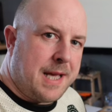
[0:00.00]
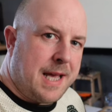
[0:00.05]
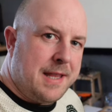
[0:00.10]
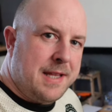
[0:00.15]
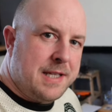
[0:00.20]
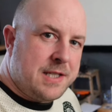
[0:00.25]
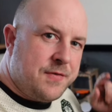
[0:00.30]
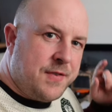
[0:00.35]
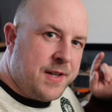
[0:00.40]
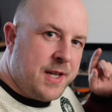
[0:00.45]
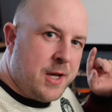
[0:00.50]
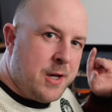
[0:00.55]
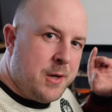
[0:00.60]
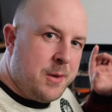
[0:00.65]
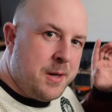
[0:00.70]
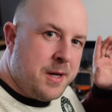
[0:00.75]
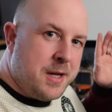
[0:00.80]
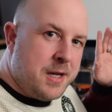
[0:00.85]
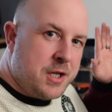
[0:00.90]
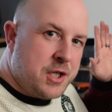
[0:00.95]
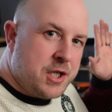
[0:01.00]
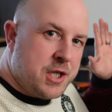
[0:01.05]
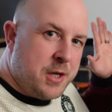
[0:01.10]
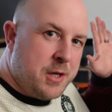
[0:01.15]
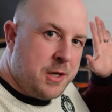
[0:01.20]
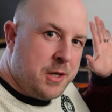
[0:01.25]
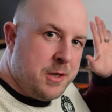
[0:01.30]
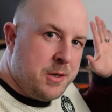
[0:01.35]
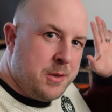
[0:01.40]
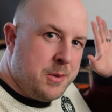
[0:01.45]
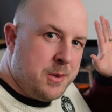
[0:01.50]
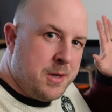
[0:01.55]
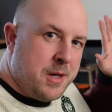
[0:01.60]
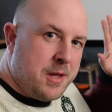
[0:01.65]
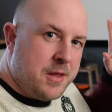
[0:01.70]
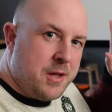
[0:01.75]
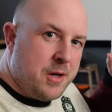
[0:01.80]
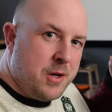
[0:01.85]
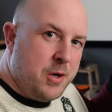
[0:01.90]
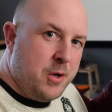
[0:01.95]
In this video, I'm going to show you
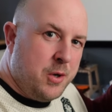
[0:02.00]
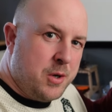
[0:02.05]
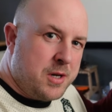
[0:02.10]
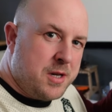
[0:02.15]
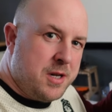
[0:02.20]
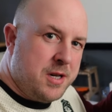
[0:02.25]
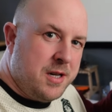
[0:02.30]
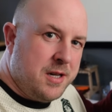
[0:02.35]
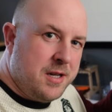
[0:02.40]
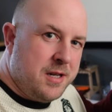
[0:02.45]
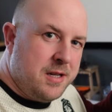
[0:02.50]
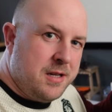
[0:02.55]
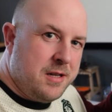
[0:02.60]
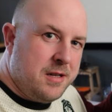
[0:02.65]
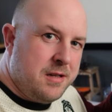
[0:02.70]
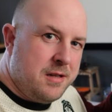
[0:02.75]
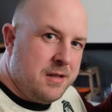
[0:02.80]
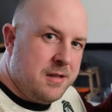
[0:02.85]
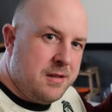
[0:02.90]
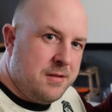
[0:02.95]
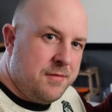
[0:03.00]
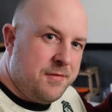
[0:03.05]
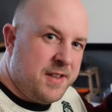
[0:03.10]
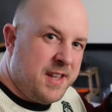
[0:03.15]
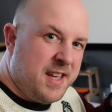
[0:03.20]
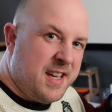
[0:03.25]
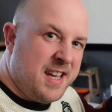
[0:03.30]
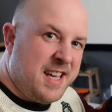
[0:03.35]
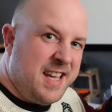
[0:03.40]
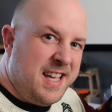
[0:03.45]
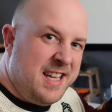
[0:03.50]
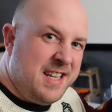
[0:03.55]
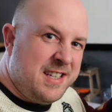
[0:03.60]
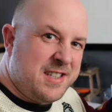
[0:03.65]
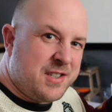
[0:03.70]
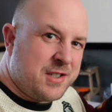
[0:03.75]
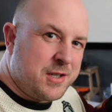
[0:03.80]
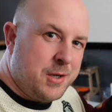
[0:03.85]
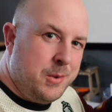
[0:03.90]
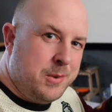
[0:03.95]
the hook for your
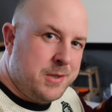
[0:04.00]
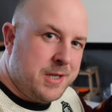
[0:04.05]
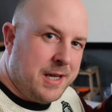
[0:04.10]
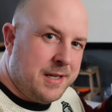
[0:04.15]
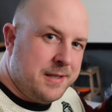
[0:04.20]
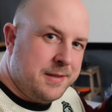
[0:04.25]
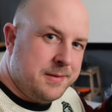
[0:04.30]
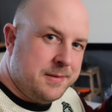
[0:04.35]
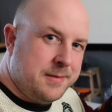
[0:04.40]
e-scooter.